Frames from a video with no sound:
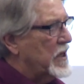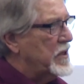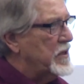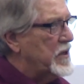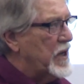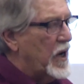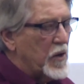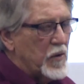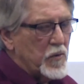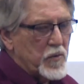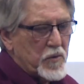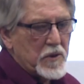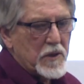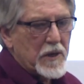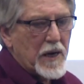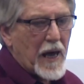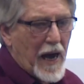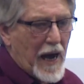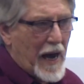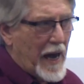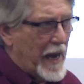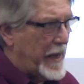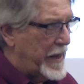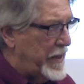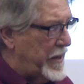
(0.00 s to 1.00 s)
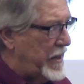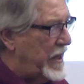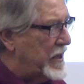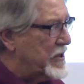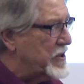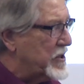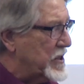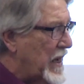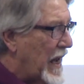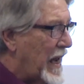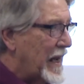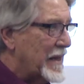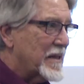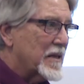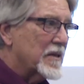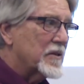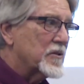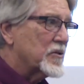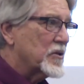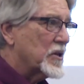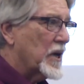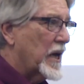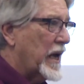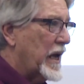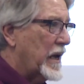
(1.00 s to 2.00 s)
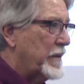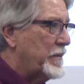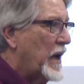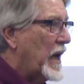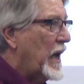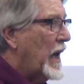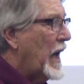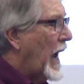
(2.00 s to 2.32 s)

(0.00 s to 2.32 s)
node 9. It's not the same.